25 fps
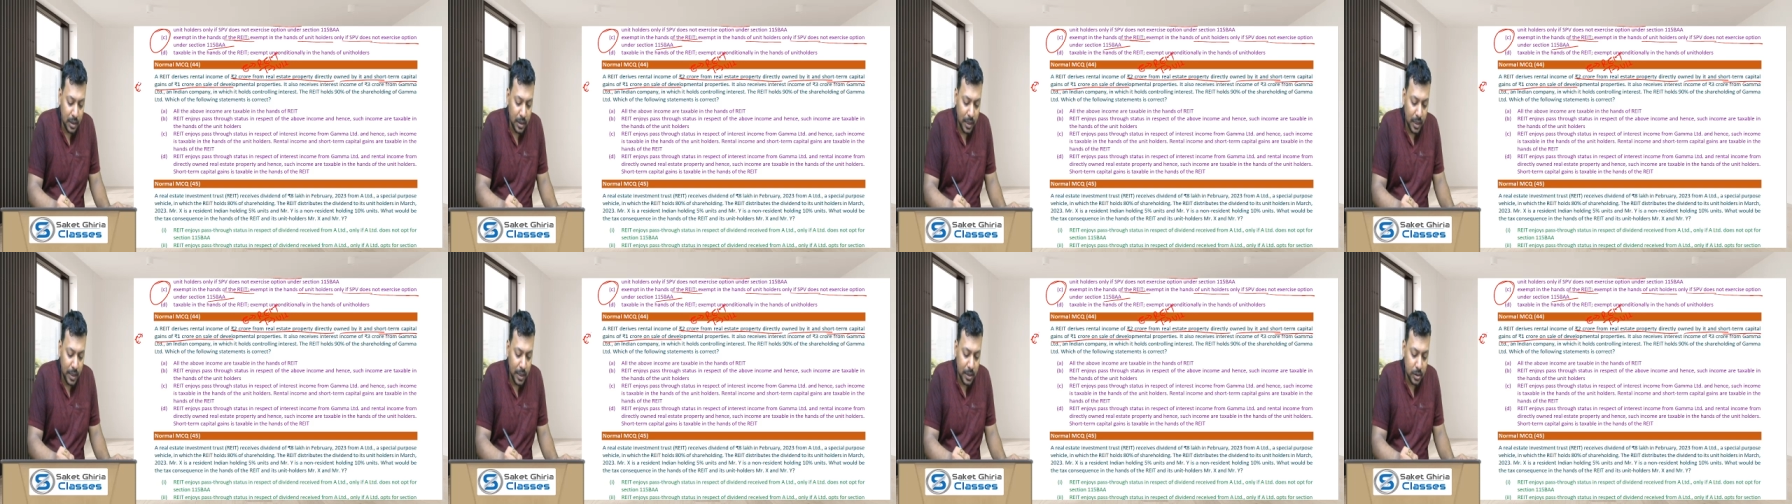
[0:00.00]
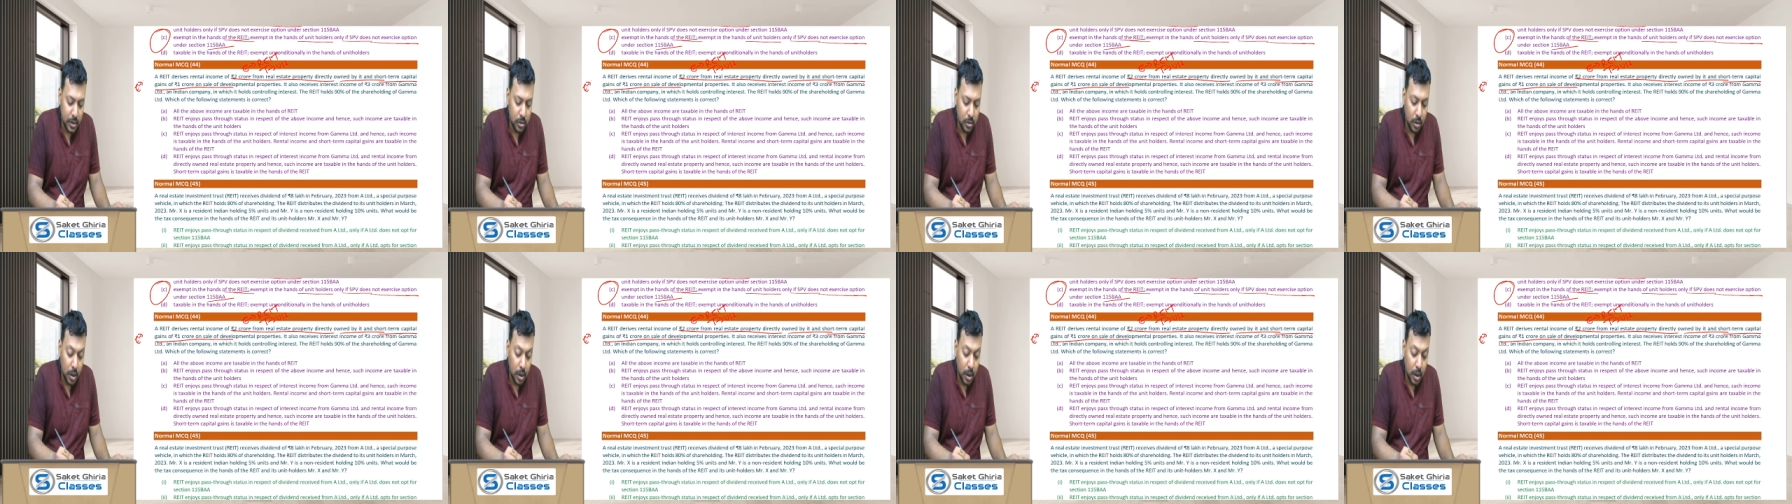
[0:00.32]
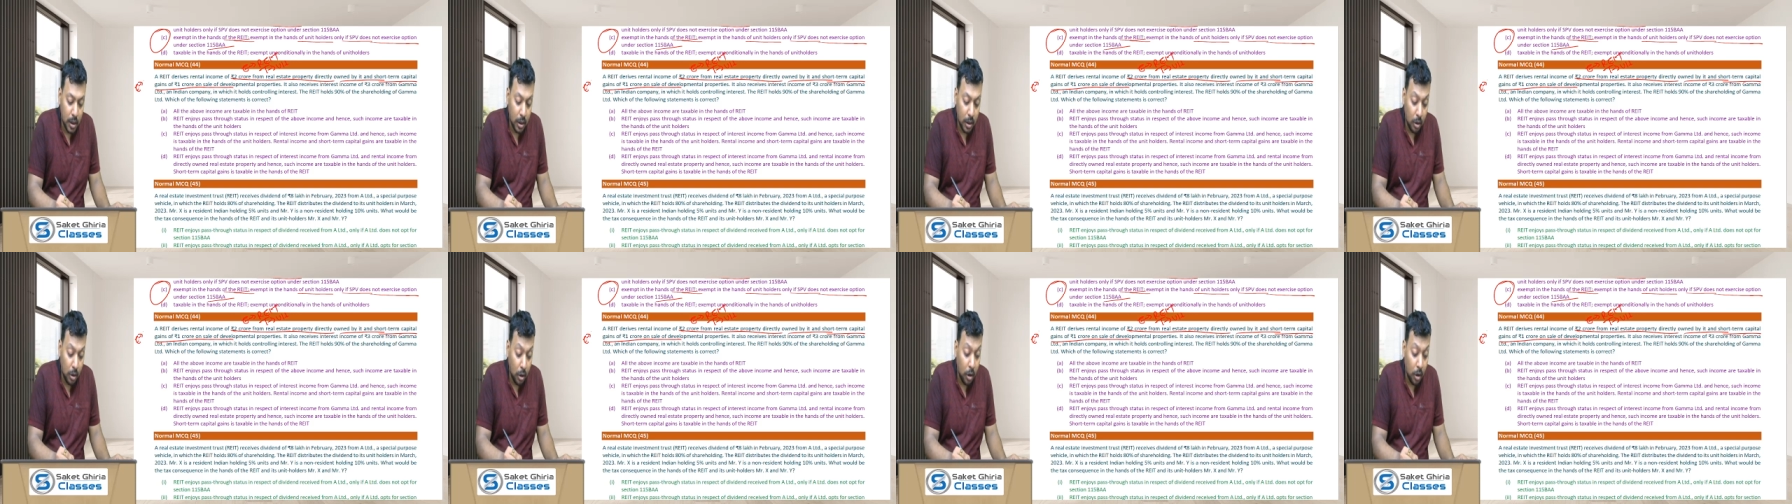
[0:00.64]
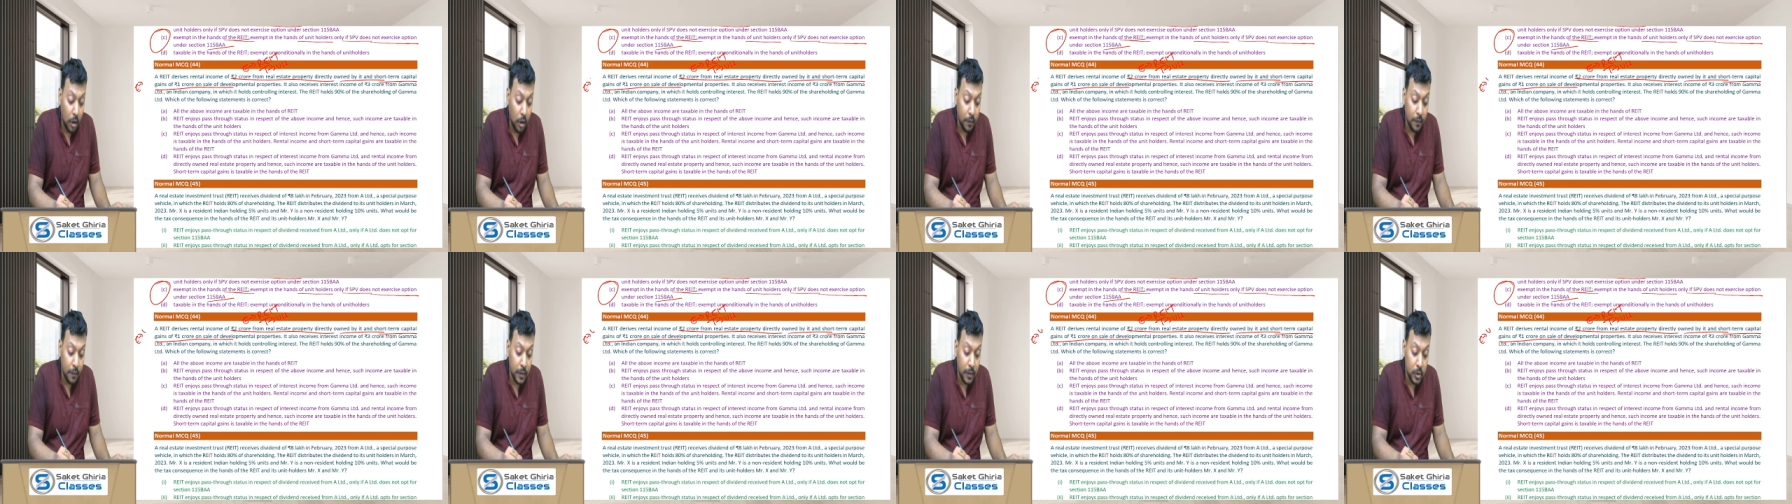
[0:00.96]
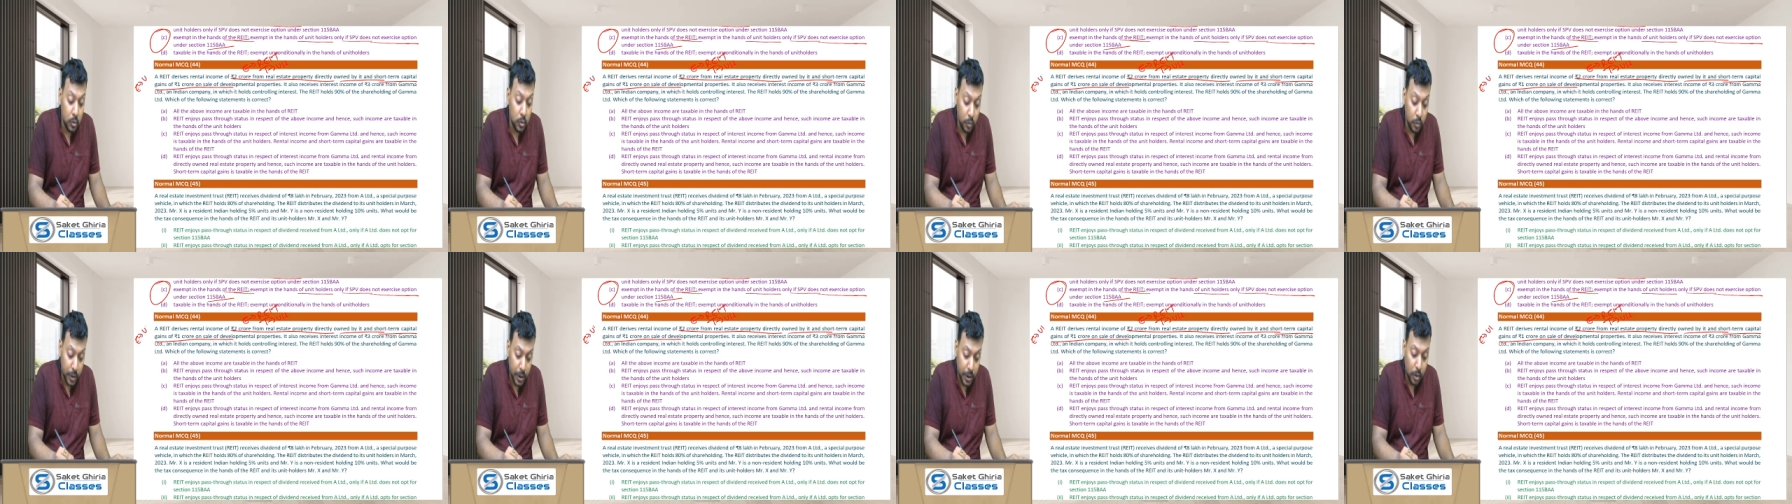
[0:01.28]
the hands of
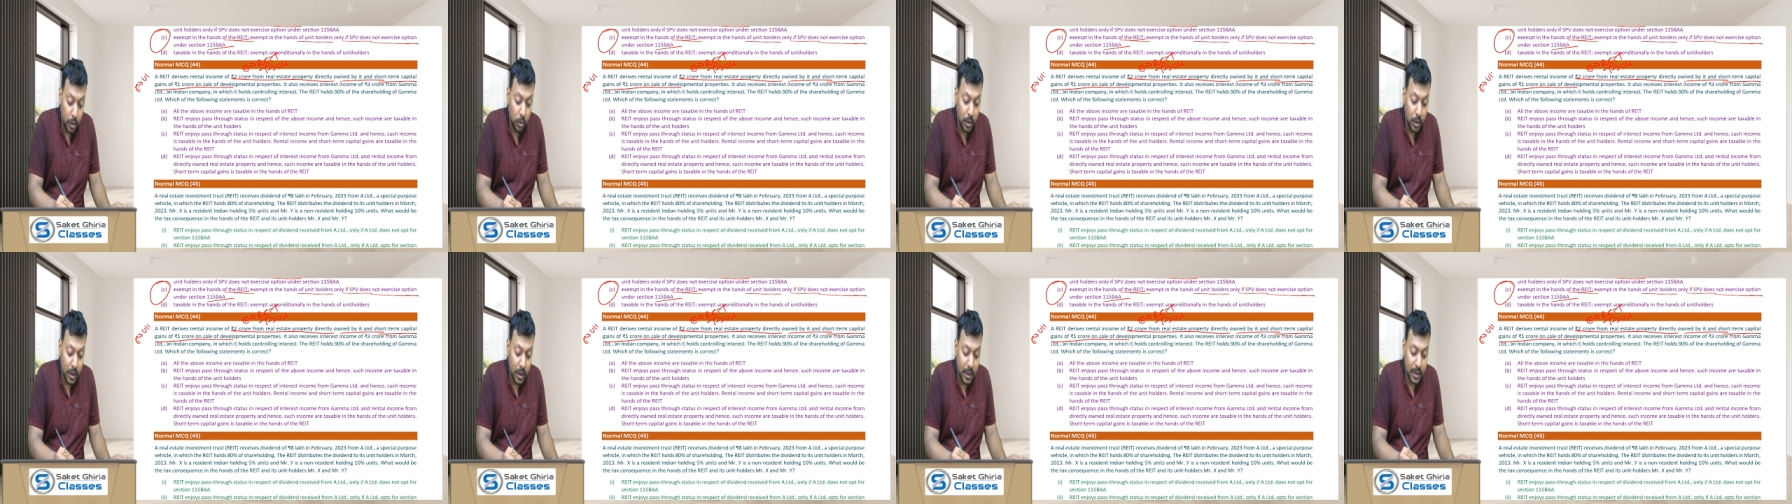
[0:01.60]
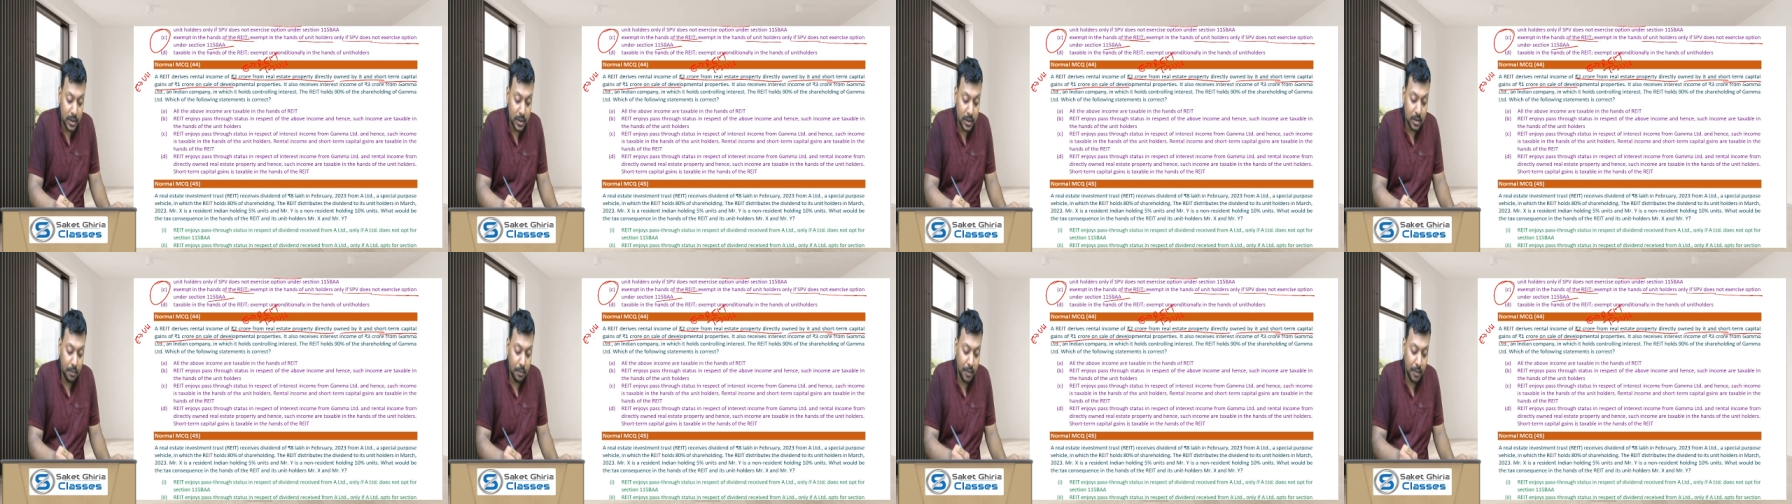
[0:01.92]
unit holders